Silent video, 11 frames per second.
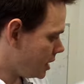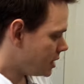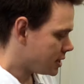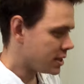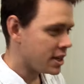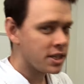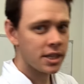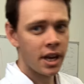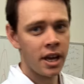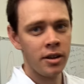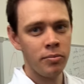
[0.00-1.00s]
is the
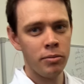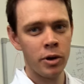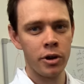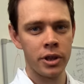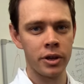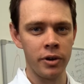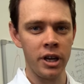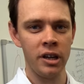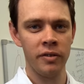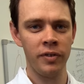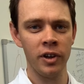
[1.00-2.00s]
TestScan Mirror
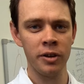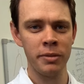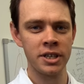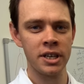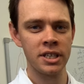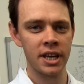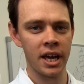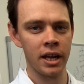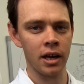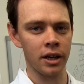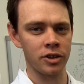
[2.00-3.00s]
3 field emission
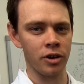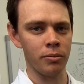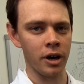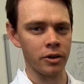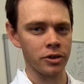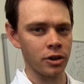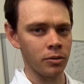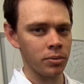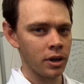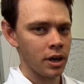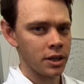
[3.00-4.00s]
scanning electron microscope.
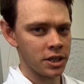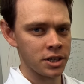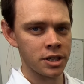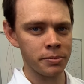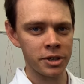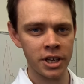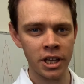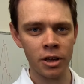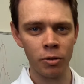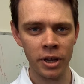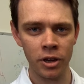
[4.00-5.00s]
This is the machine
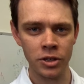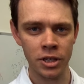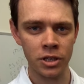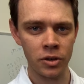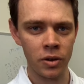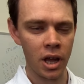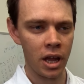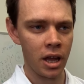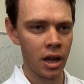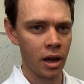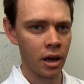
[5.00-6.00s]
that we'll be using to
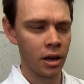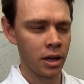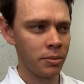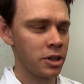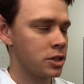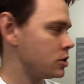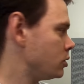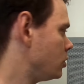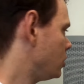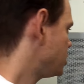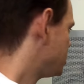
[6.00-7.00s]
image
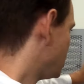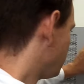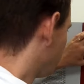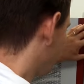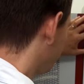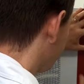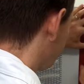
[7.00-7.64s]
your samples.